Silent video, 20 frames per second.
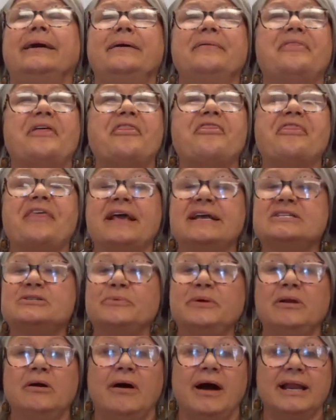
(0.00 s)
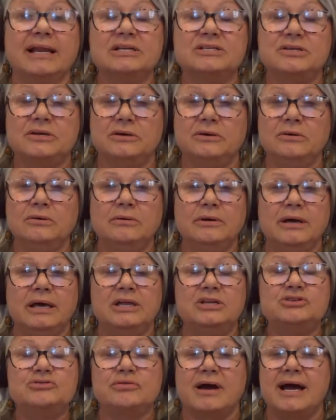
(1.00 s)
the things we know how to do
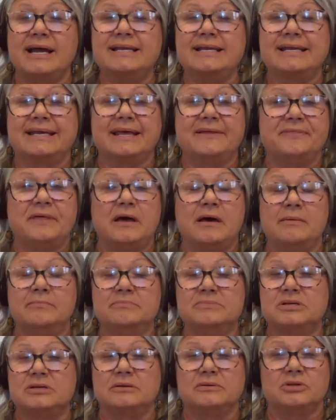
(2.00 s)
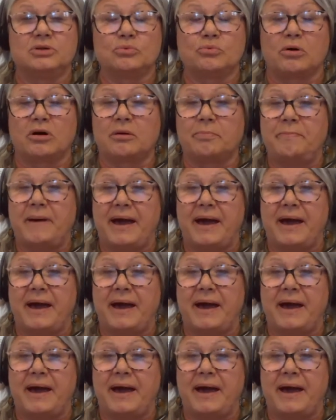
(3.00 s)
and trying to get them to work